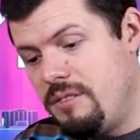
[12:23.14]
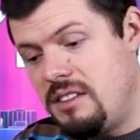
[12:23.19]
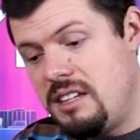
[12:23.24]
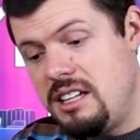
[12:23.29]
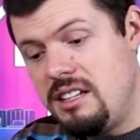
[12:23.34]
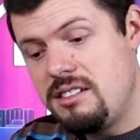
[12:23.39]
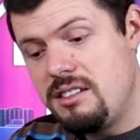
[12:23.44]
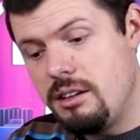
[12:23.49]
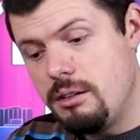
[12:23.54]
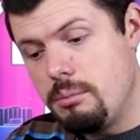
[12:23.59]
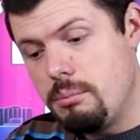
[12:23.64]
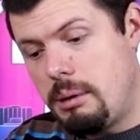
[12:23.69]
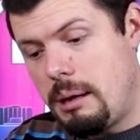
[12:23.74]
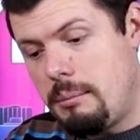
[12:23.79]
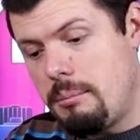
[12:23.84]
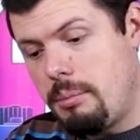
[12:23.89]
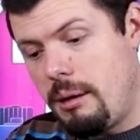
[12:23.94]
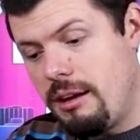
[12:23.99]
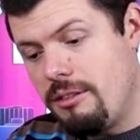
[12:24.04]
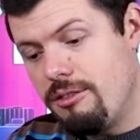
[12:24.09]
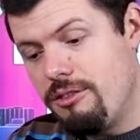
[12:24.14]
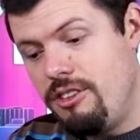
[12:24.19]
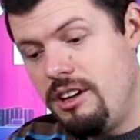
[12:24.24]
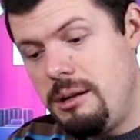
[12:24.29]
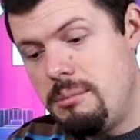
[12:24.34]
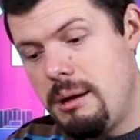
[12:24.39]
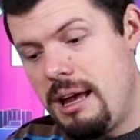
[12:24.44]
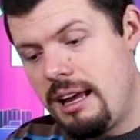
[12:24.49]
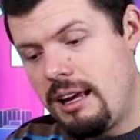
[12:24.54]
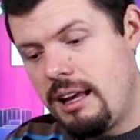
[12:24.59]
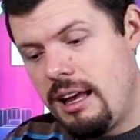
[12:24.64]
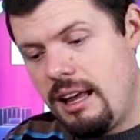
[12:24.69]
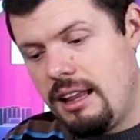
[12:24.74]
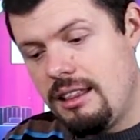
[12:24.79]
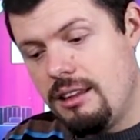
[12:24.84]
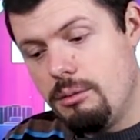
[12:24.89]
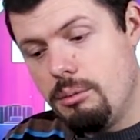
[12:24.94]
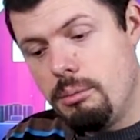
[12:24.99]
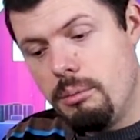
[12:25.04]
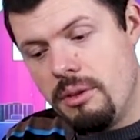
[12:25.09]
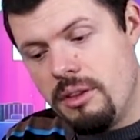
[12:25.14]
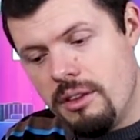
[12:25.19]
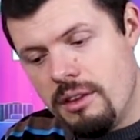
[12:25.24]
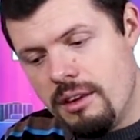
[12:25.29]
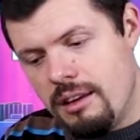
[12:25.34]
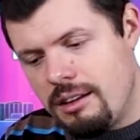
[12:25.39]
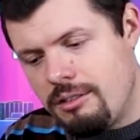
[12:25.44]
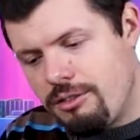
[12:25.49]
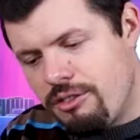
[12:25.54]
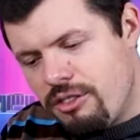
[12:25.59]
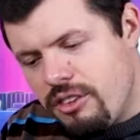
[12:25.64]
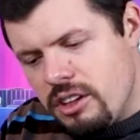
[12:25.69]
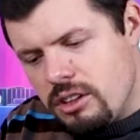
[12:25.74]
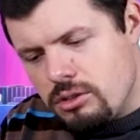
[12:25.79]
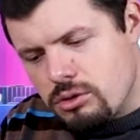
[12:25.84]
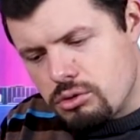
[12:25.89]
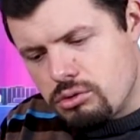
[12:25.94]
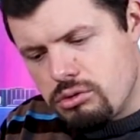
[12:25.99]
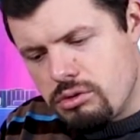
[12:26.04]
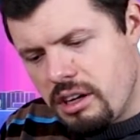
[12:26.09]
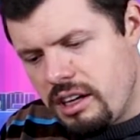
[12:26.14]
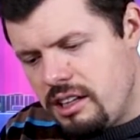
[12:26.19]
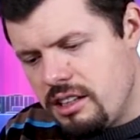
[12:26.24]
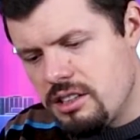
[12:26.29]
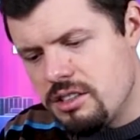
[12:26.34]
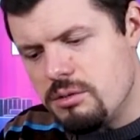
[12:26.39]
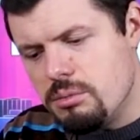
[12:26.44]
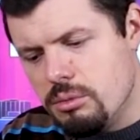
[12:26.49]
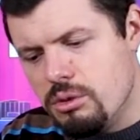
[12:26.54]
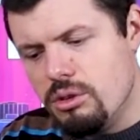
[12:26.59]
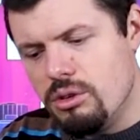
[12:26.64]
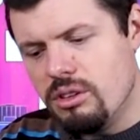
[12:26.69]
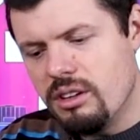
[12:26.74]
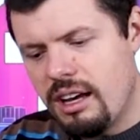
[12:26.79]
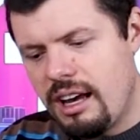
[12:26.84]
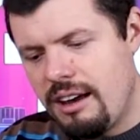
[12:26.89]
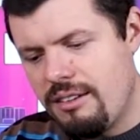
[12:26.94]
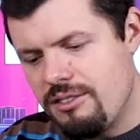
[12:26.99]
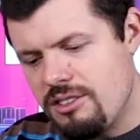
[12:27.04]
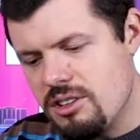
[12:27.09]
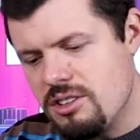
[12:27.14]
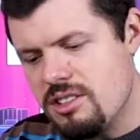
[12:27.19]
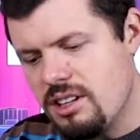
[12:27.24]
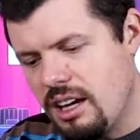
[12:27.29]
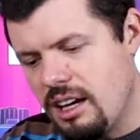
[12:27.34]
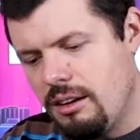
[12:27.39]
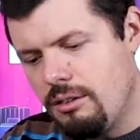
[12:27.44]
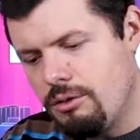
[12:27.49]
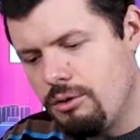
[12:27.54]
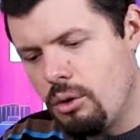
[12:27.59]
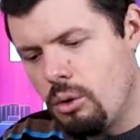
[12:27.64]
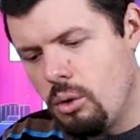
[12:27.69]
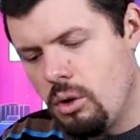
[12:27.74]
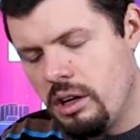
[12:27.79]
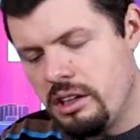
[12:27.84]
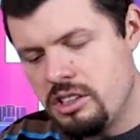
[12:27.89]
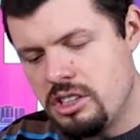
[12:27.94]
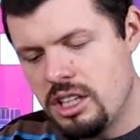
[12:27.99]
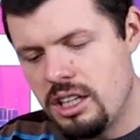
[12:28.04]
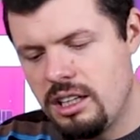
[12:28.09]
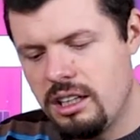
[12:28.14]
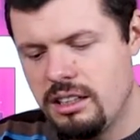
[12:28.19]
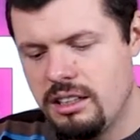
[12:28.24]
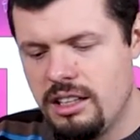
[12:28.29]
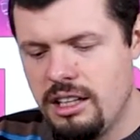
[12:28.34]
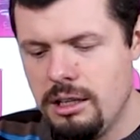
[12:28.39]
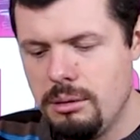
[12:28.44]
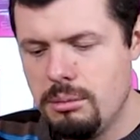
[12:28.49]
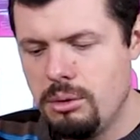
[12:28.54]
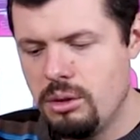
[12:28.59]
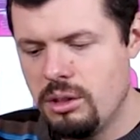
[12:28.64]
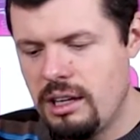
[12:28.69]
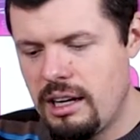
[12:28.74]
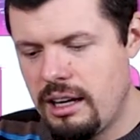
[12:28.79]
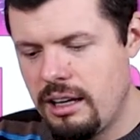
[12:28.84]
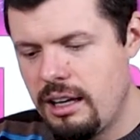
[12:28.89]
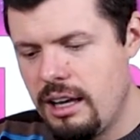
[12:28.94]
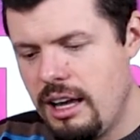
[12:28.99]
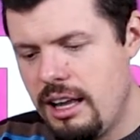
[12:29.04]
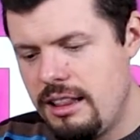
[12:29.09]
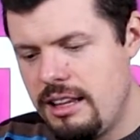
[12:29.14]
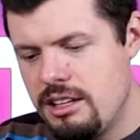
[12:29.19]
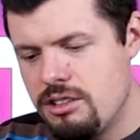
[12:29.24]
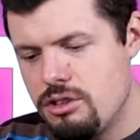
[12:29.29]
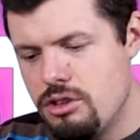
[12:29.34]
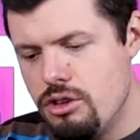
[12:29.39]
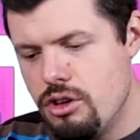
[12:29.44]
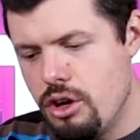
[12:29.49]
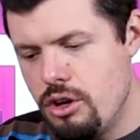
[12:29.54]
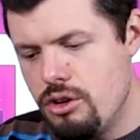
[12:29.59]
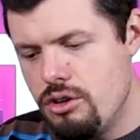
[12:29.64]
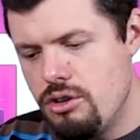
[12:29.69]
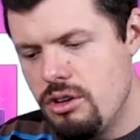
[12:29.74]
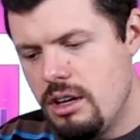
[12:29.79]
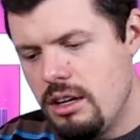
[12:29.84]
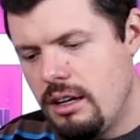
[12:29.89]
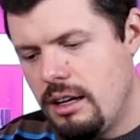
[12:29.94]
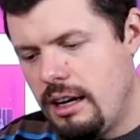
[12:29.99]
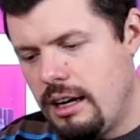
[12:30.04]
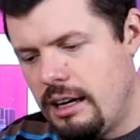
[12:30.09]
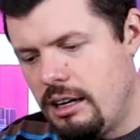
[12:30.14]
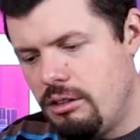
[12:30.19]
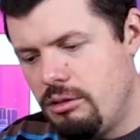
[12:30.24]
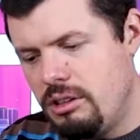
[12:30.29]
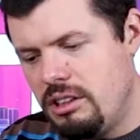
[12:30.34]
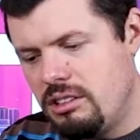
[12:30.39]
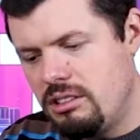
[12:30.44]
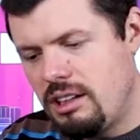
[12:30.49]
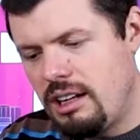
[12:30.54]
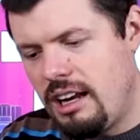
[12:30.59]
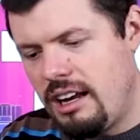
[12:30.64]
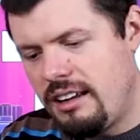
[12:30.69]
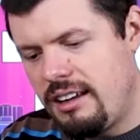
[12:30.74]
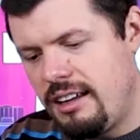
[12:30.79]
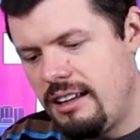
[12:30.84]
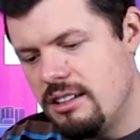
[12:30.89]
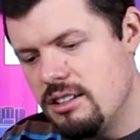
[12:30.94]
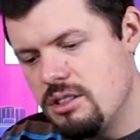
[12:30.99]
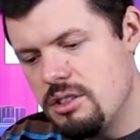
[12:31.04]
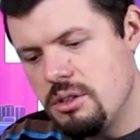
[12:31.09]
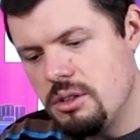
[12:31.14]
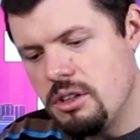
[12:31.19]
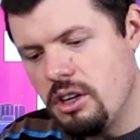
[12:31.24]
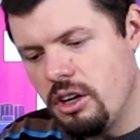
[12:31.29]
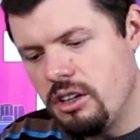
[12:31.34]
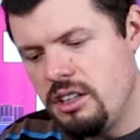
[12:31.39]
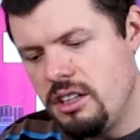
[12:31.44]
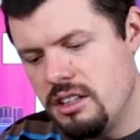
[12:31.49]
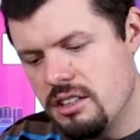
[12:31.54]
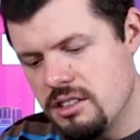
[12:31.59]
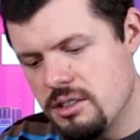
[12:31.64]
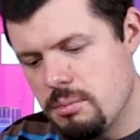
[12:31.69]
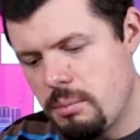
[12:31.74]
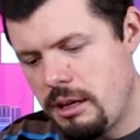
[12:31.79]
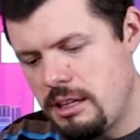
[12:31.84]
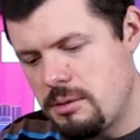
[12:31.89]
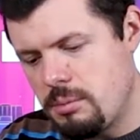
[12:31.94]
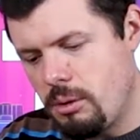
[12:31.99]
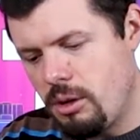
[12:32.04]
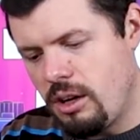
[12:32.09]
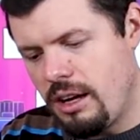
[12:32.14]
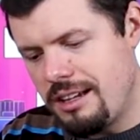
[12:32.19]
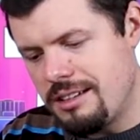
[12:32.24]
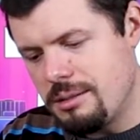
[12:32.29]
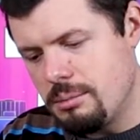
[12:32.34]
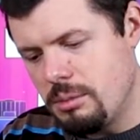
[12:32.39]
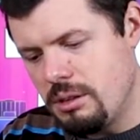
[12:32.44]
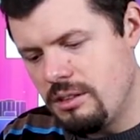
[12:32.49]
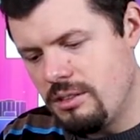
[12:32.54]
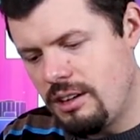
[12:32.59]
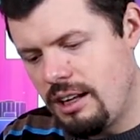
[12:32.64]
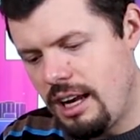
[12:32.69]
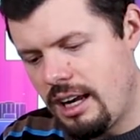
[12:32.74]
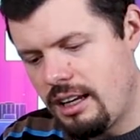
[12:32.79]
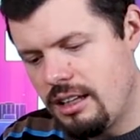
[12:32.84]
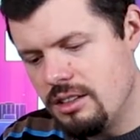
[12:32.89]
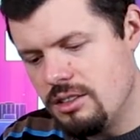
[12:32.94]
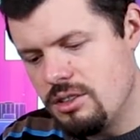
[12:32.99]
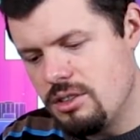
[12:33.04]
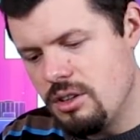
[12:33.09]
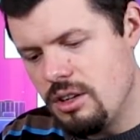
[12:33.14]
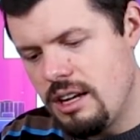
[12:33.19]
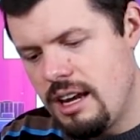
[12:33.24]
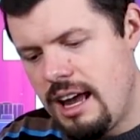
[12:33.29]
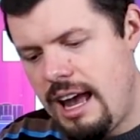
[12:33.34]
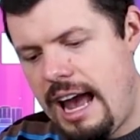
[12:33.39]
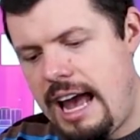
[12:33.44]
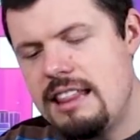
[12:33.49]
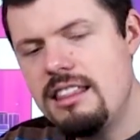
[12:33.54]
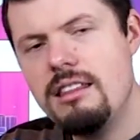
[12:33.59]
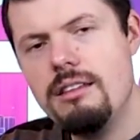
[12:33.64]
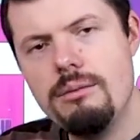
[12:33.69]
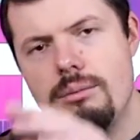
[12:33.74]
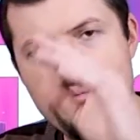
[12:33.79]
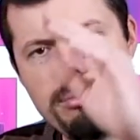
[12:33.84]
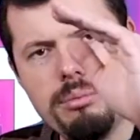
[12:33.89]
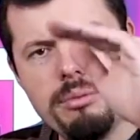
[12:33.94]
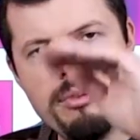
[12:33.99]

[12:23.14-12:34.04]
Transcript: decent bump and feedback. It feels really smooth, I have to say, for a chiclet keyboard. Like there's no real clackiness to it. Only the spacebar has a bit of clackiness to it, and